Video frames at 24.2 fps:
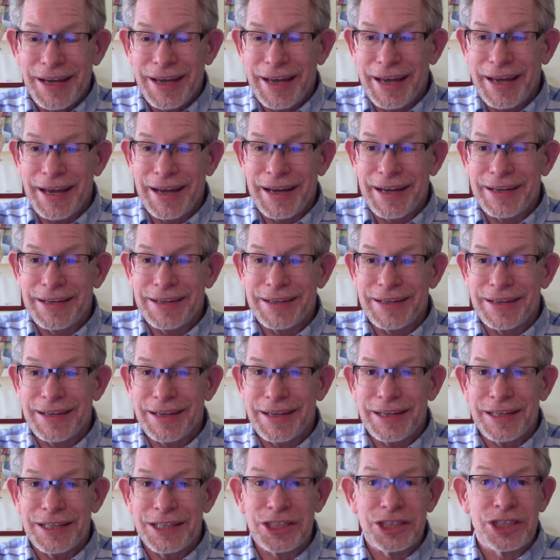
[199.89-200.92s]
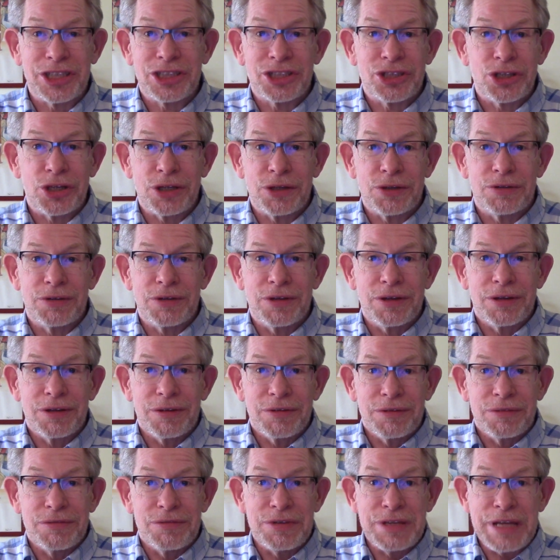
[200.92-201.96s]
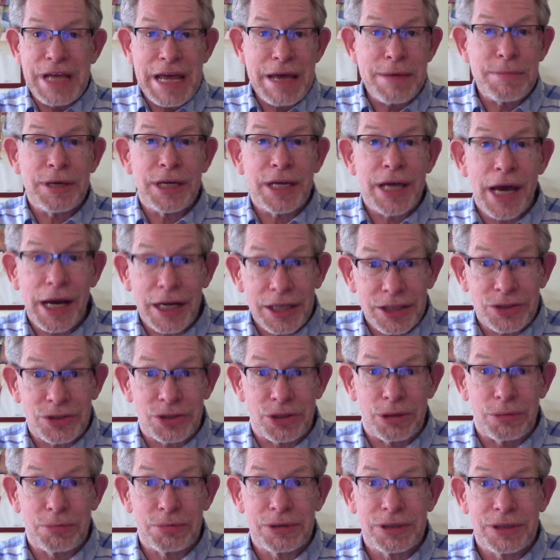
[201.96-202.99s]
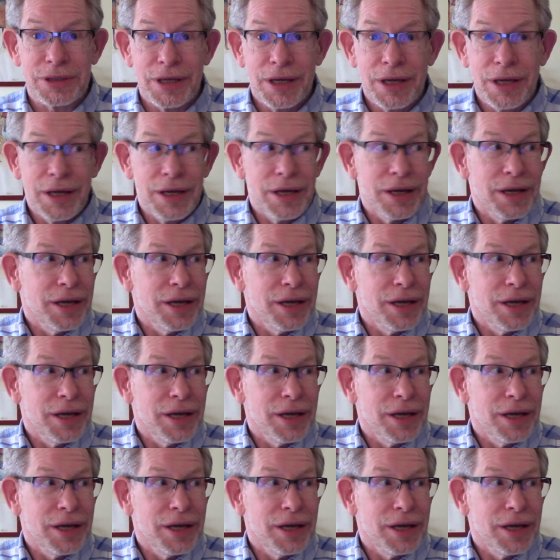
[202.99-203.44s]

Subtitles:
and he just started naming excerpts,